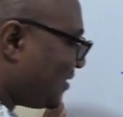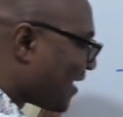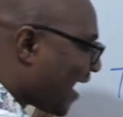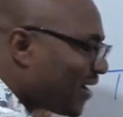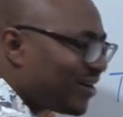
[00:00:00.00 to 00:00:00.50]

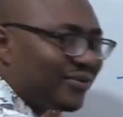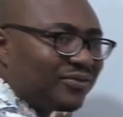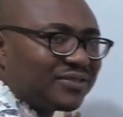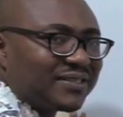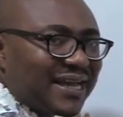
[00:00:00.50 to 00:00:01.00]

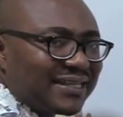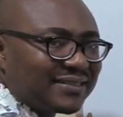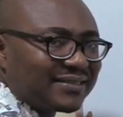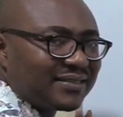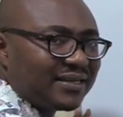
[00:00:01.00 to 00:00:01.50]

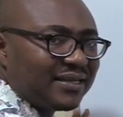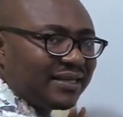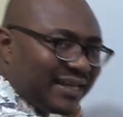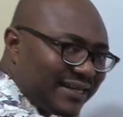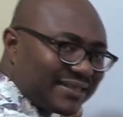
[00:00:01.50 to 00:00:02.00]
thyrocytes
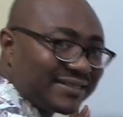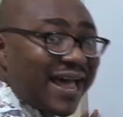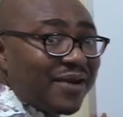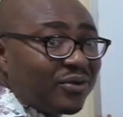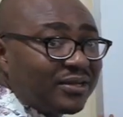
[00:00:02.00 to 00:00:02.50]
in the
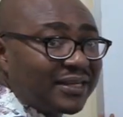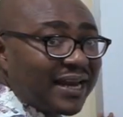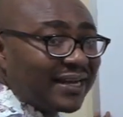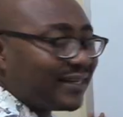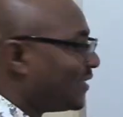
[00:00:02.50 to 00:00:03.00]
thyroid
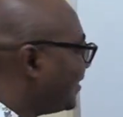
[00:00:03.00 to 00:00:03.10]
gland